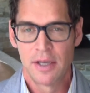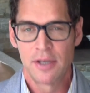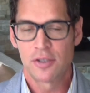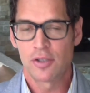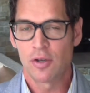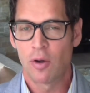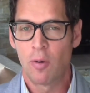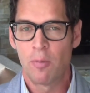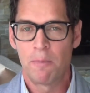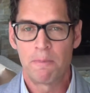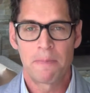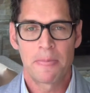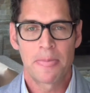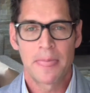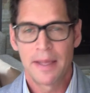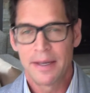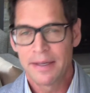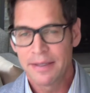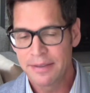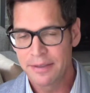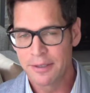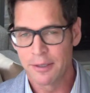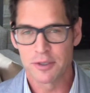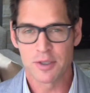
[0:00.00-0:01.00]
So
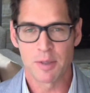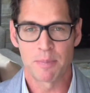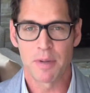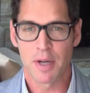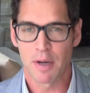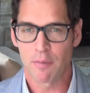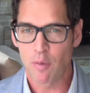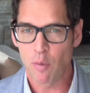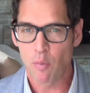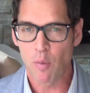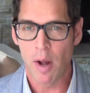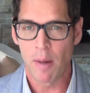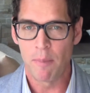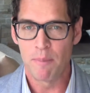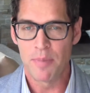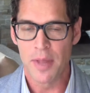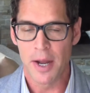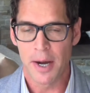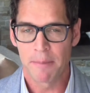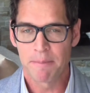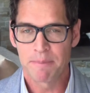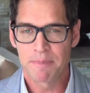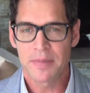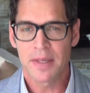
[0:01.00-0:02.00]
there's a bit of a rub
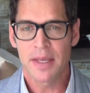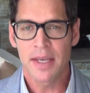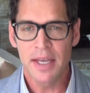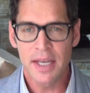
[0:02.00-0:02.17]
there.